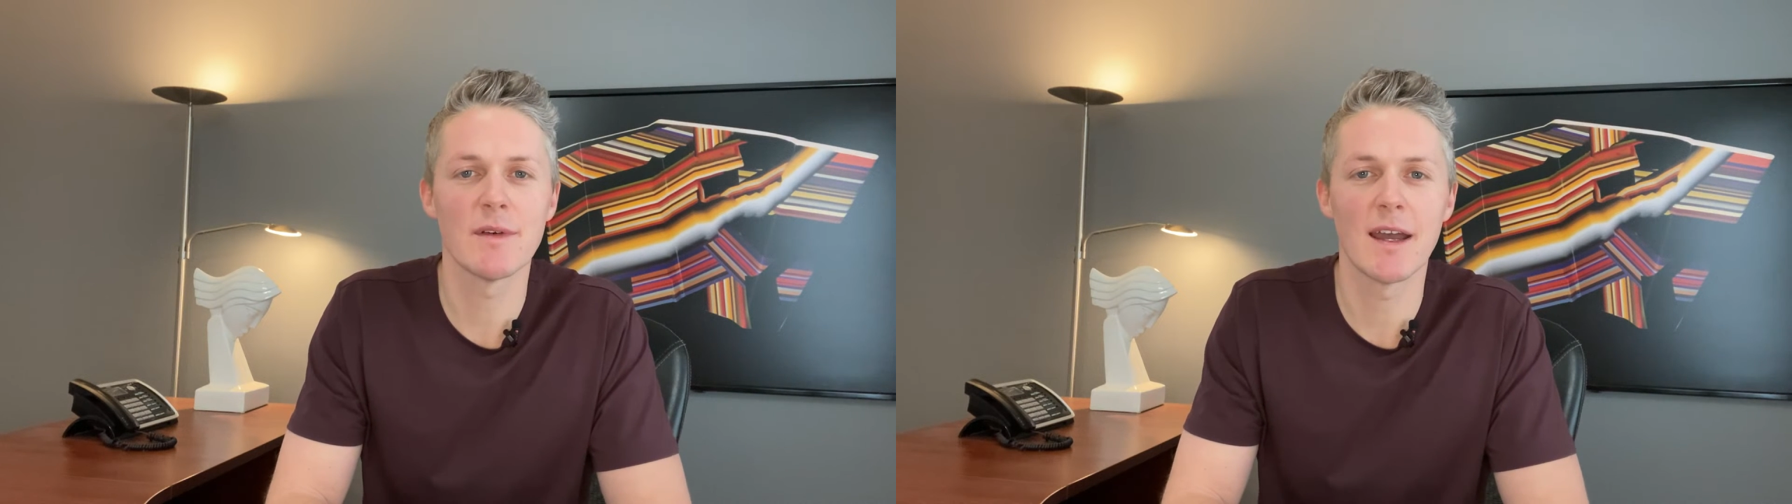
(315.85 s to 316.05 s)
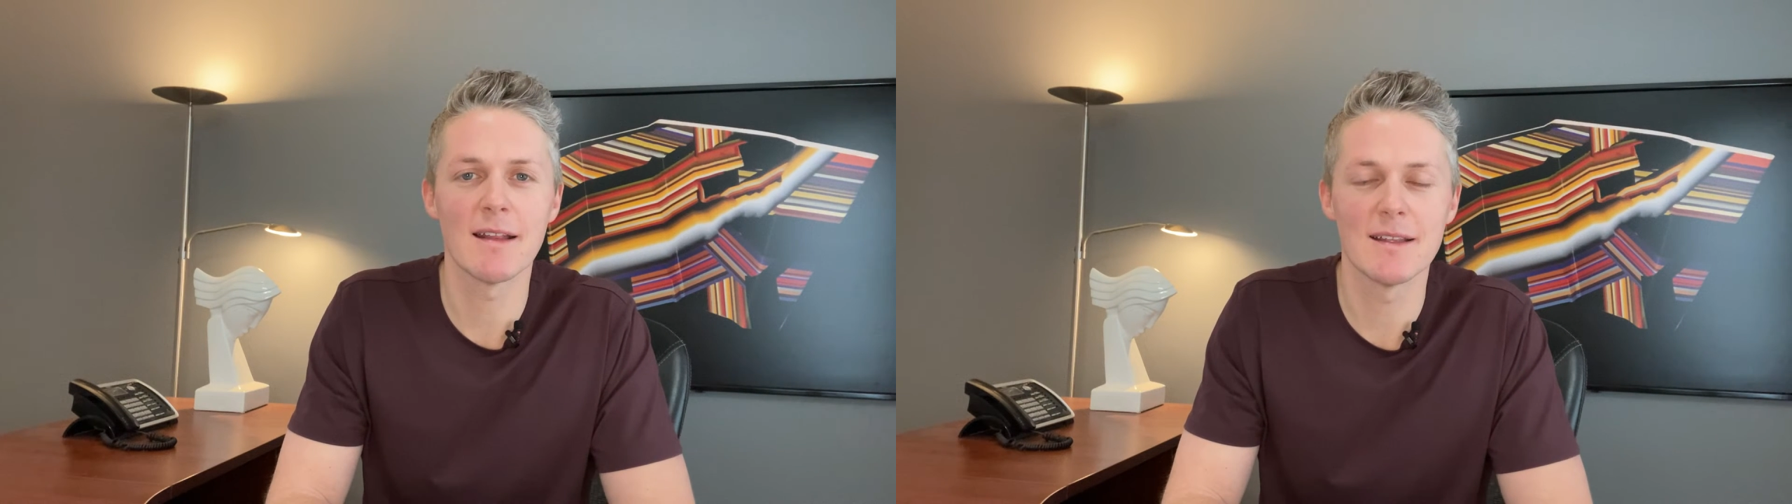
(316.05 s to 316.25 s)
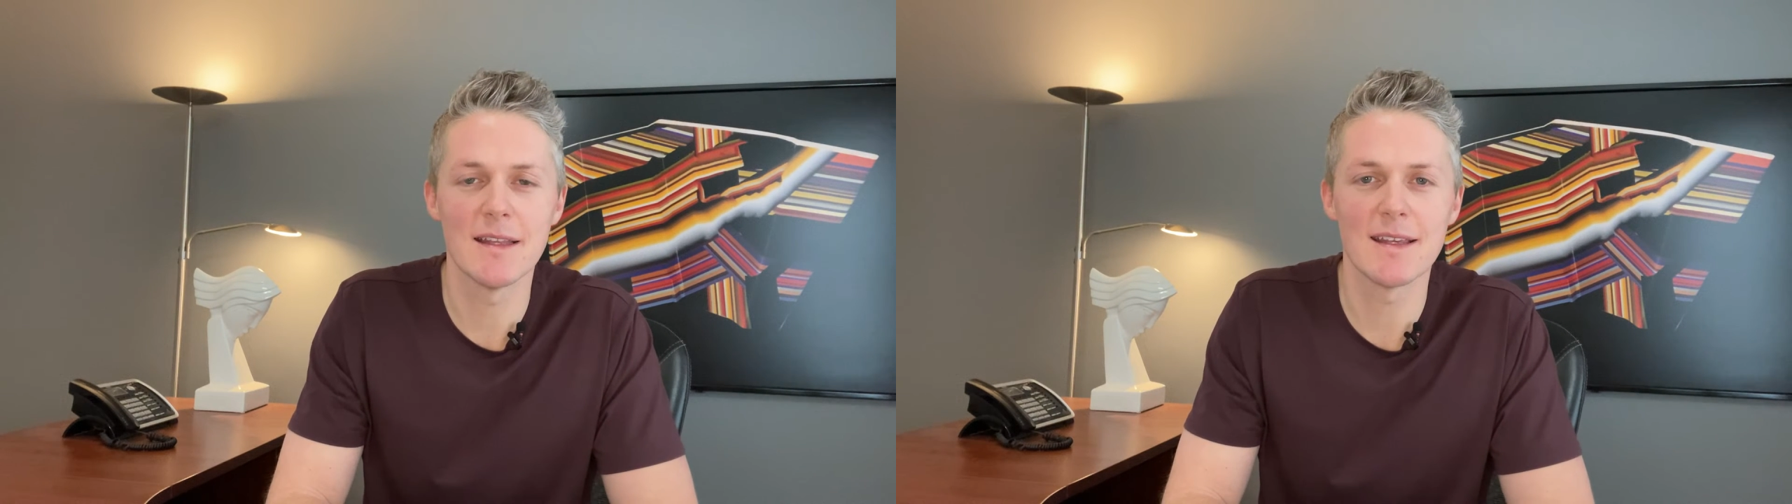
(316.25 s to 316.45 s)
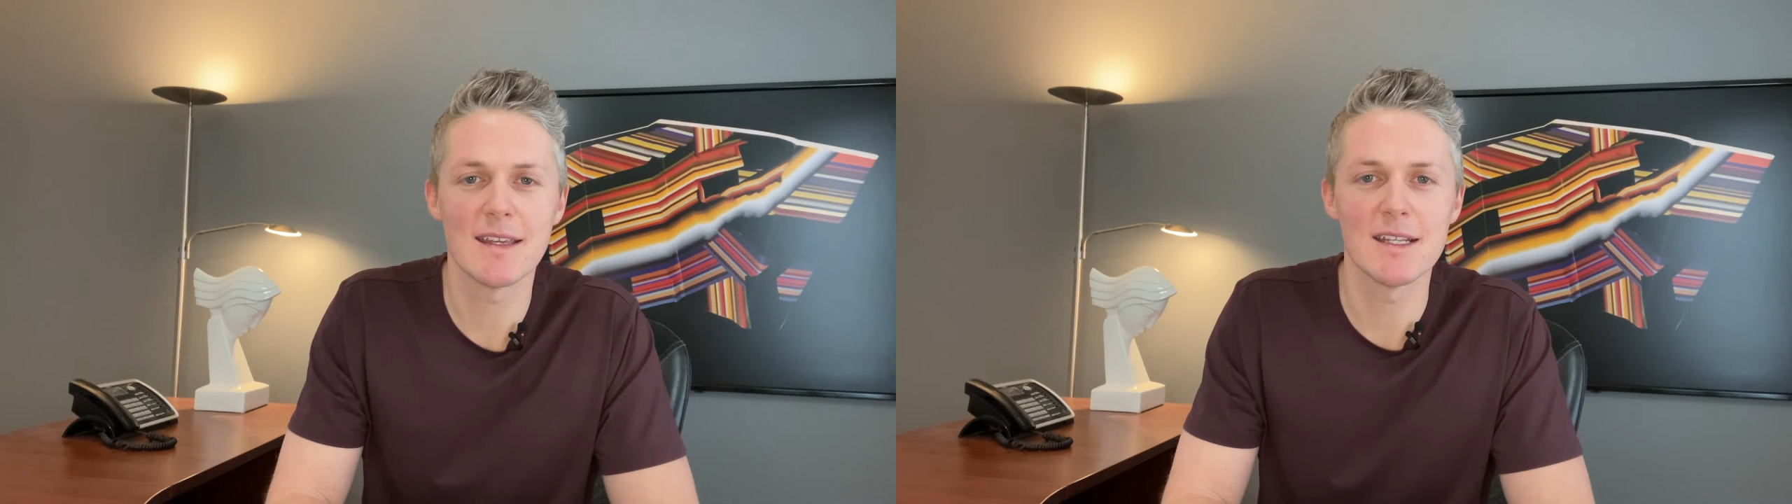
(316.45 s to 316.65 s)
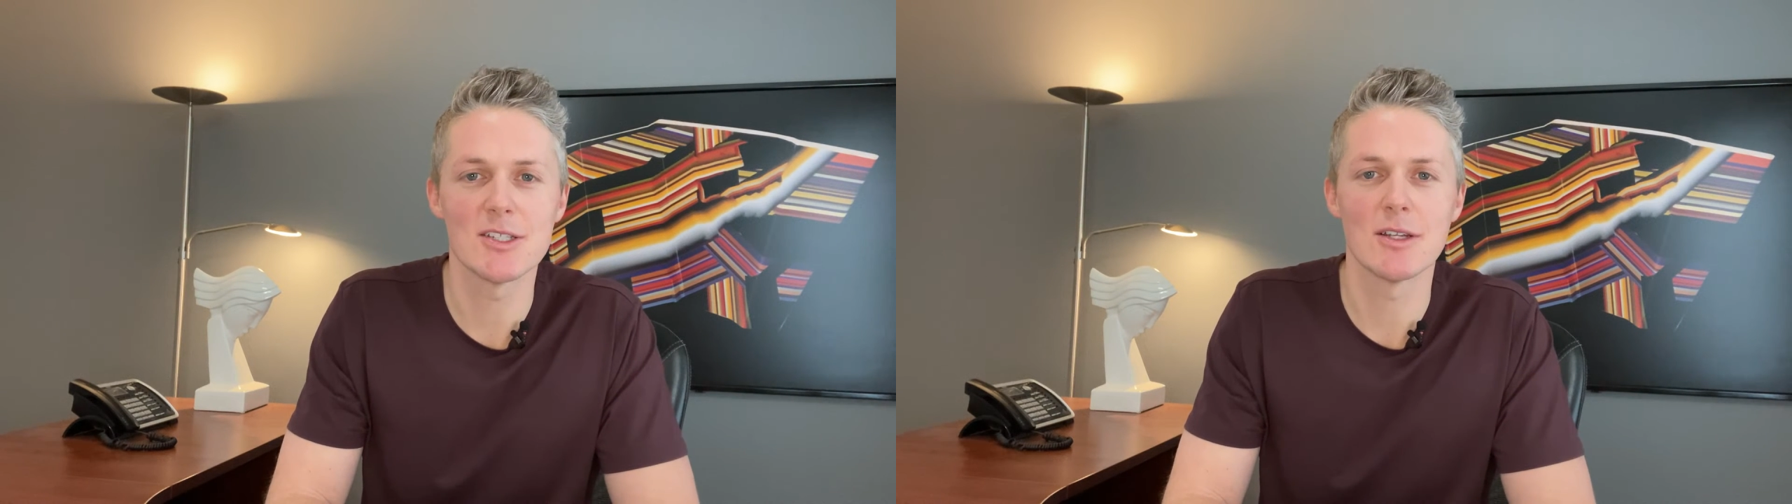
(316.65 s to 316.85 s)
island in the
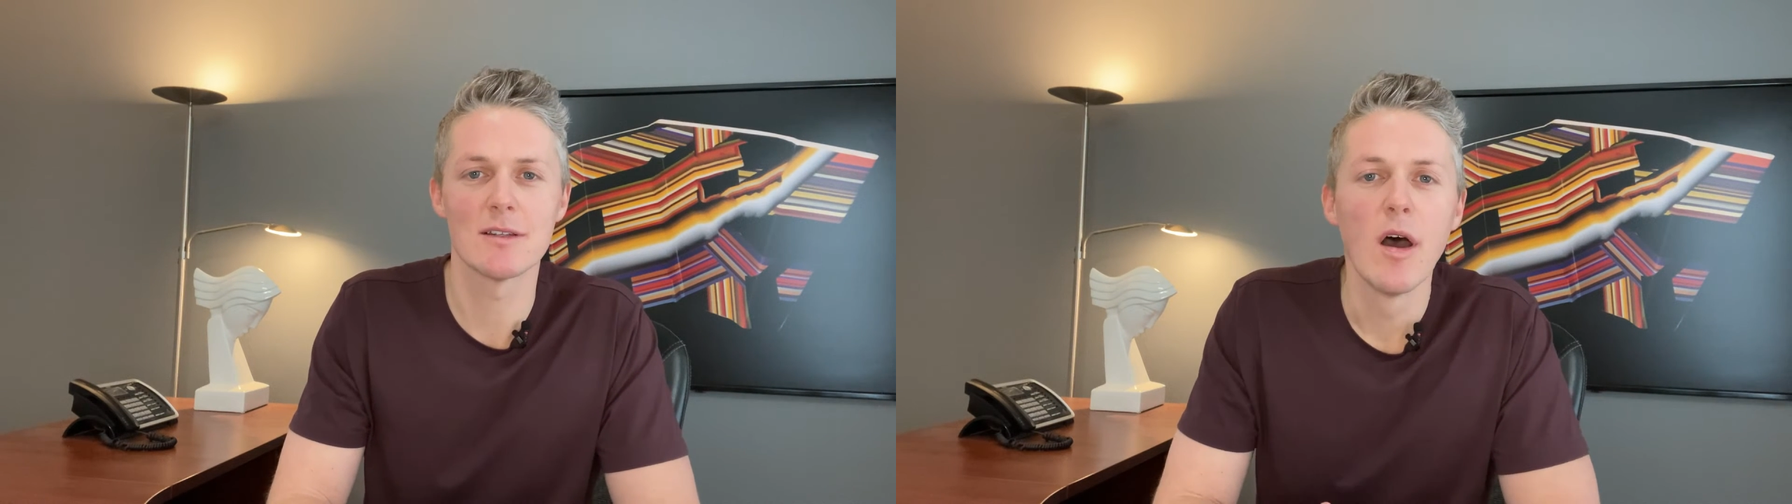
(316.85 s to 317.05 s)
kitchen.